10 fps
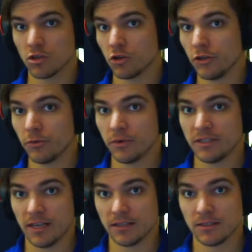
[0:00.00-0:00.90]
33
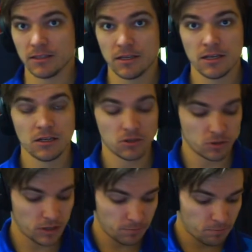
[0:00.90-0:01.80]
cents. So
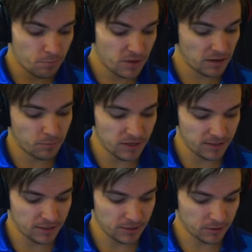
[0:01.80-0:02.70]
they big beat
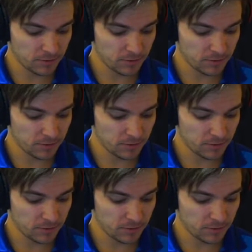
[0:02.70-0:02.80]
here.